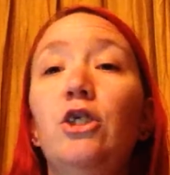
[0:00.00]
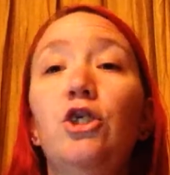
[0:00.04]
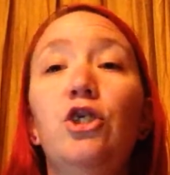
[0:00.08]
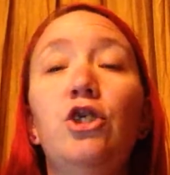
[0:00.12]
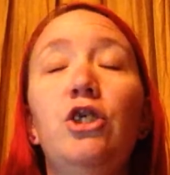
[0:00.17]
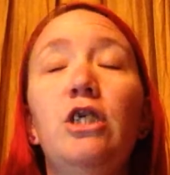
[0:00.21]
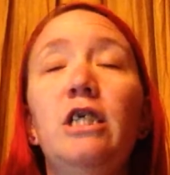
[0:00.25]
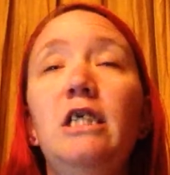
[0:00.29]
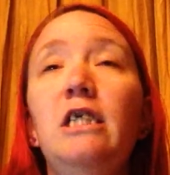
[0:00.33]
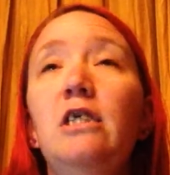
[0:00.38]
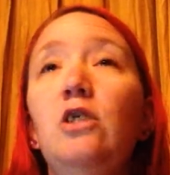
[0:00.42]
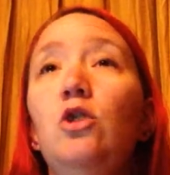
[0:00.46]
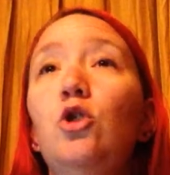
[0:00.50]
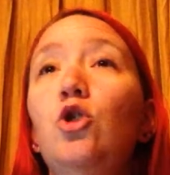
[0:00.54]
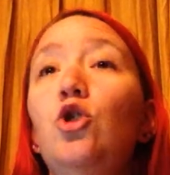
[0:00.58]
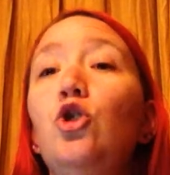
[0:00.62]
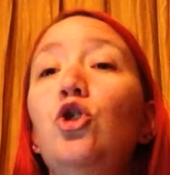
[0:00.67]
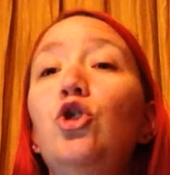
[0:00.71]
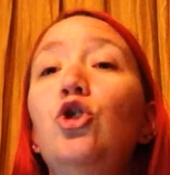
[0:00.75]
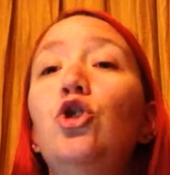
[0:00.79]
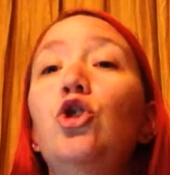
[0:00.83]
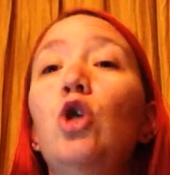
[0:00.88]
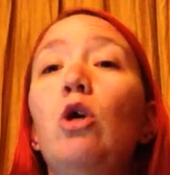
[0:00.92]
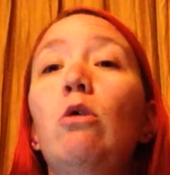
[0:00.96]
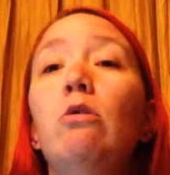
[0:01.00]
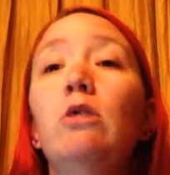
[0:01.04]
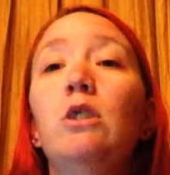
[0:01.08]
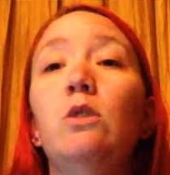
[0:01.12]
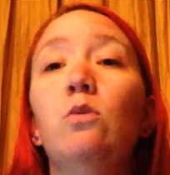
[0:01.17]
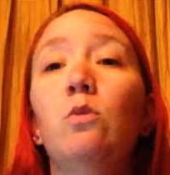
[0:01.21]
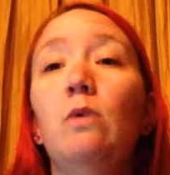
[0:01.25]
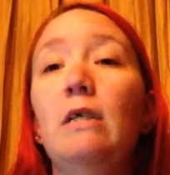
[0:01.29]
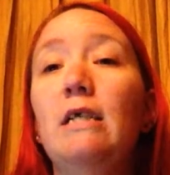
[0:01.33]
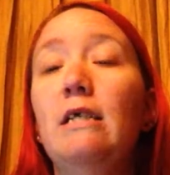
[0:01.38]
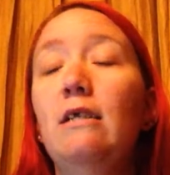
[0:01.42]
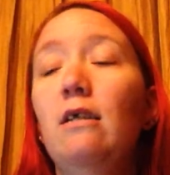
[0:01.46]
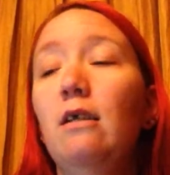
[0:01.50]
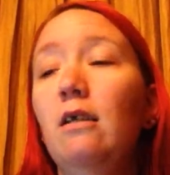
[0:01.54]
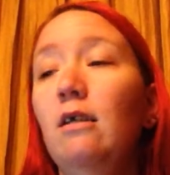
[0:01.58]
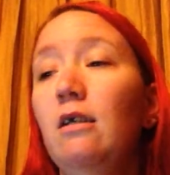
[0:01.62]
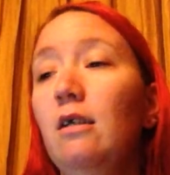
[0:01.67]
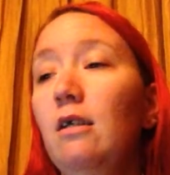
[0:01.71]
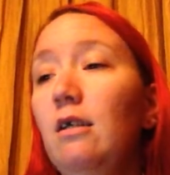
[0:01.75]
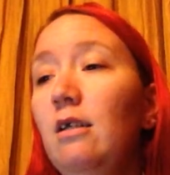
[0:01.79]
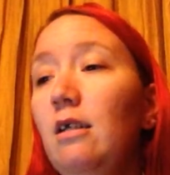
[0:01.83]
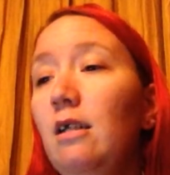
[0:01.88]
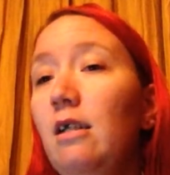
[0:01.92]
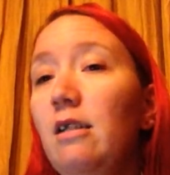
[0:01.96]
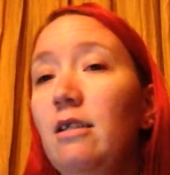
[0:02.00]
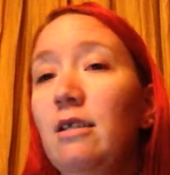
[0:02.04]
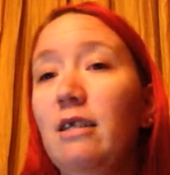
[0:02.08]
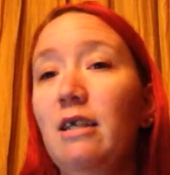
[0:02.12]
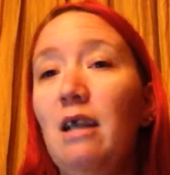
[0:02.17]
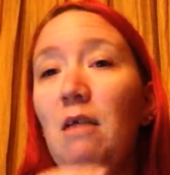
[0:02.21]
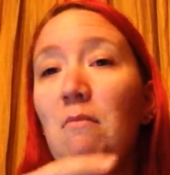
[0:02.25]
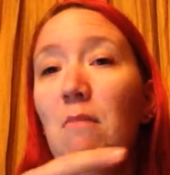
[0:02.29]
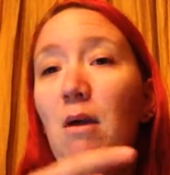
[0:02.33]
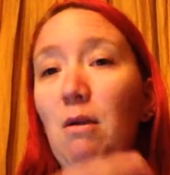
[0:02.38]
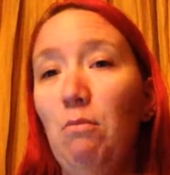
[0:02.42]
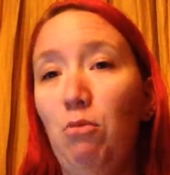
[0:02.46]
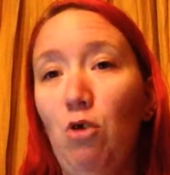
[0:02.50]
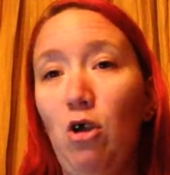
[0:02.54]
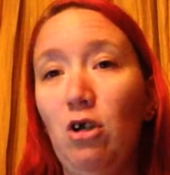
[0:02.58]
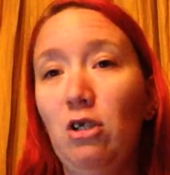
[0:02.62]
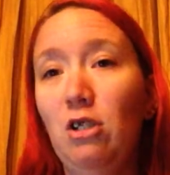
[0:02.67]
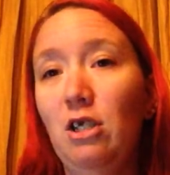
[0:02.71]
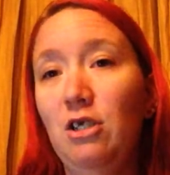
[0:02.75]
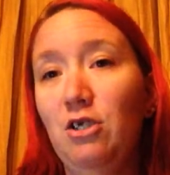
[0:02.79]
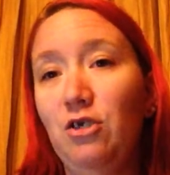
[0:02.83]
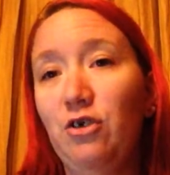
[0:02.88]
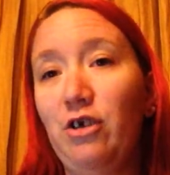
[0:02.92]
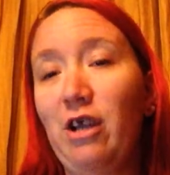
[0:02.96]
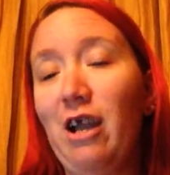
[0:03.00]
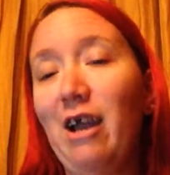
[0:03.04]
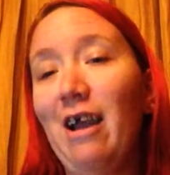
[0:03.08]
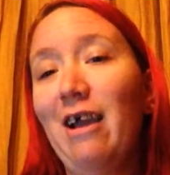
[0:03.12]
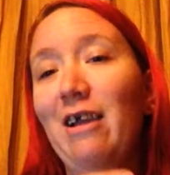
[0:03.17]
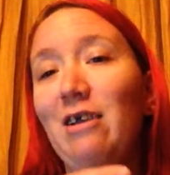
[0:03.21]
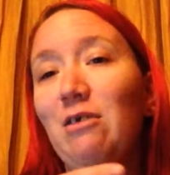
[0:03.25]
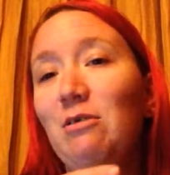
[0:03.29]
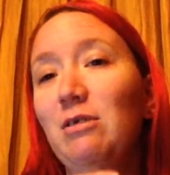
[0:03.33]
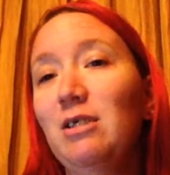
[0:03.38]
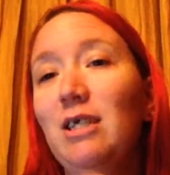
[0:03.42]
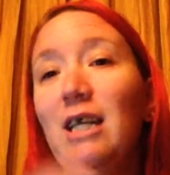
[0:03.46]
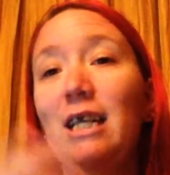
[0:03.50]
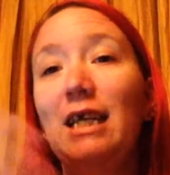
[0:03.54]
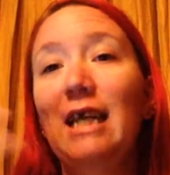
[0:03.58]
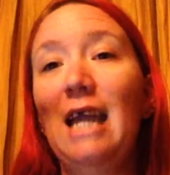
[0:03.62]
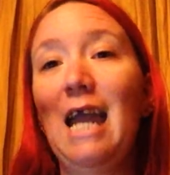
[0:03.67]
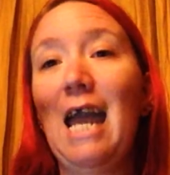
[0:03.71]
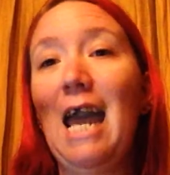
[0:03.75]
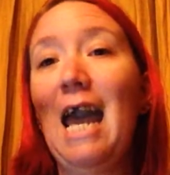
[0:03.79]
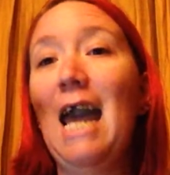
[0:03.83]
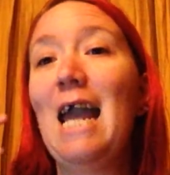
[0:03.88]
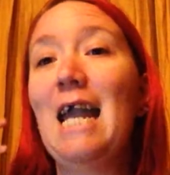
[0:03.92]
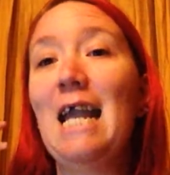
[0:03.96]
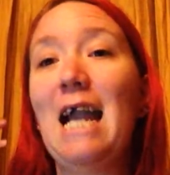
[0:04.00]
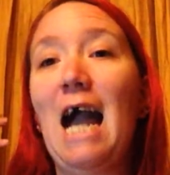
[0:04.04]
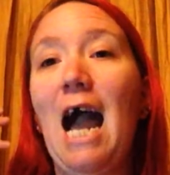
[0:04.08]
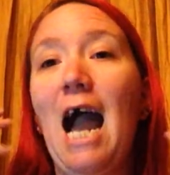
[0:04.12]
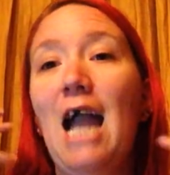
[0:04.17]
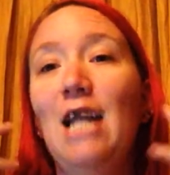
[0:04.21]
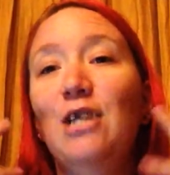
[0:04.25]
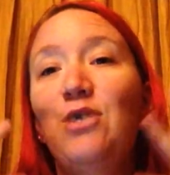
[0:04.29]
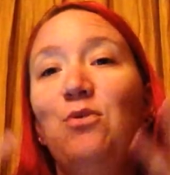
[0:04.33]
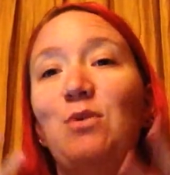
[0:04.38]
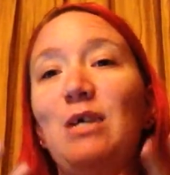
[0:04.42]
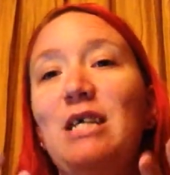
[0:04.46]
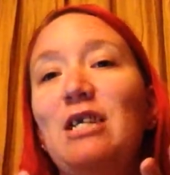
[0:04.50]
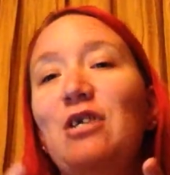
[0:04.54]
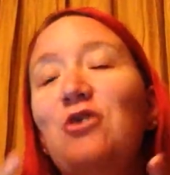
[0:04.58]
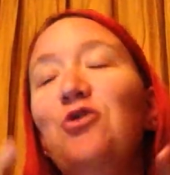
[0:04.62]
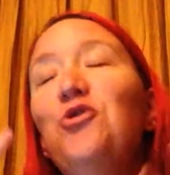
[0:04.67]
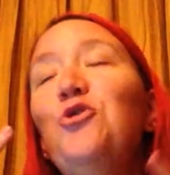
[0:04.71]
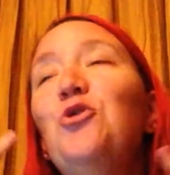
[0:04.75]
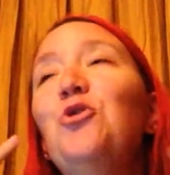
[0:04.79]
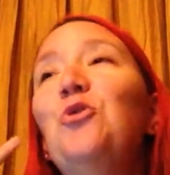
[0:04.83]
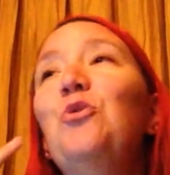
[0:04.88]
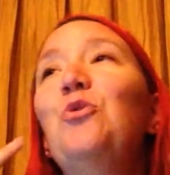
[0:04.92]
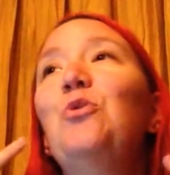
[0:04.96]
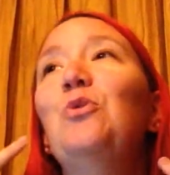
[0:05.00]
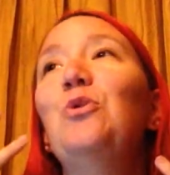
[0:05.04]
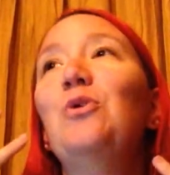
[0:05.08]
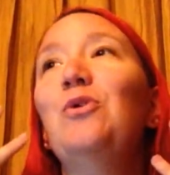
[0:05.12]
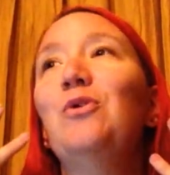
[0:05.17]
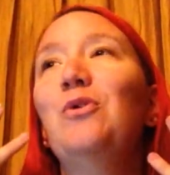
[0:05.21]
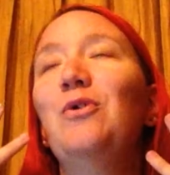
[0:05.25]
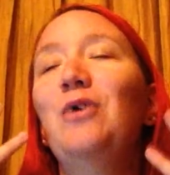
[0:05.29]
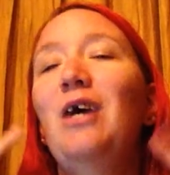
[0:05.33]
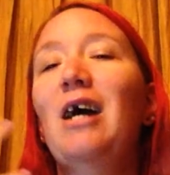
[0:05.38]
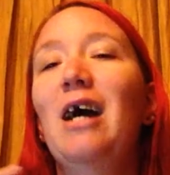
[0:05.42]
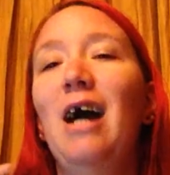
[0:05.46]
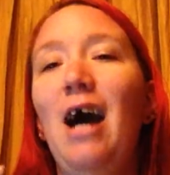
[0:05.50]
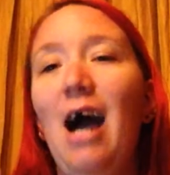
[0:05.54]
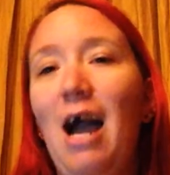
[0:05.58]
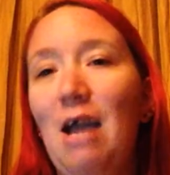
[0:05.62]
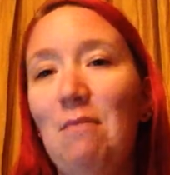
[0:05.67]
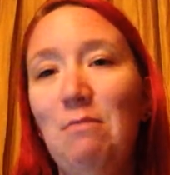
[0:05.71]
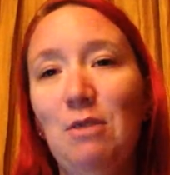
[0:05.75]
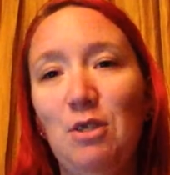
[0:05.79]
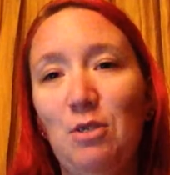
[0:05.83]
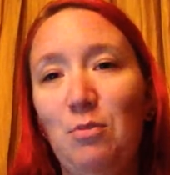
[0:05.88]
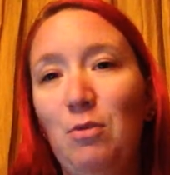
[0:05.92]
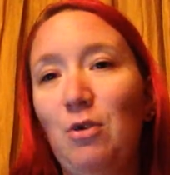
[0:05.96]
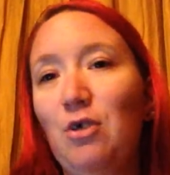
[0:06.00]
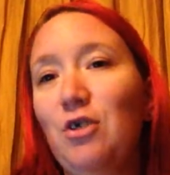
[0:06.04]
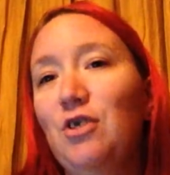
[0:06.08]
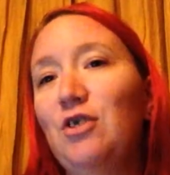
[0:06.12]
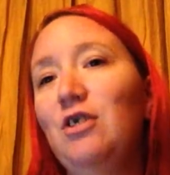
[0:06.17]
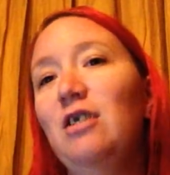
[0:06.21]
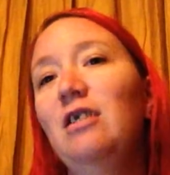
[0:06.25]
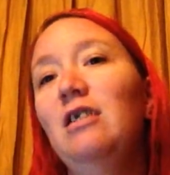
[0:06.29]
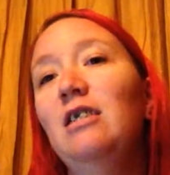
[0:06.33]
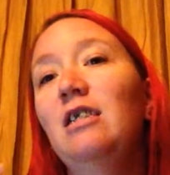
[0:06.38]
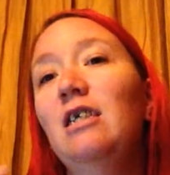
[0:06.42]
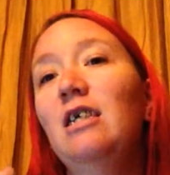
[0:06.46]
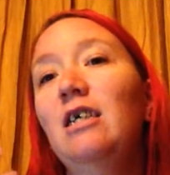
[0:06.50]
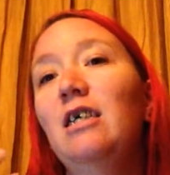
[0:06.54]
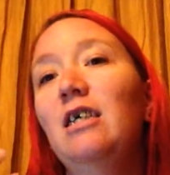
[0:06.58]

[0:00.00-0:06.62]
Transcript: she is so sweet. It's like, I met Brock Lesnar guy. I was like, hey, I tweeted you. I'm this person.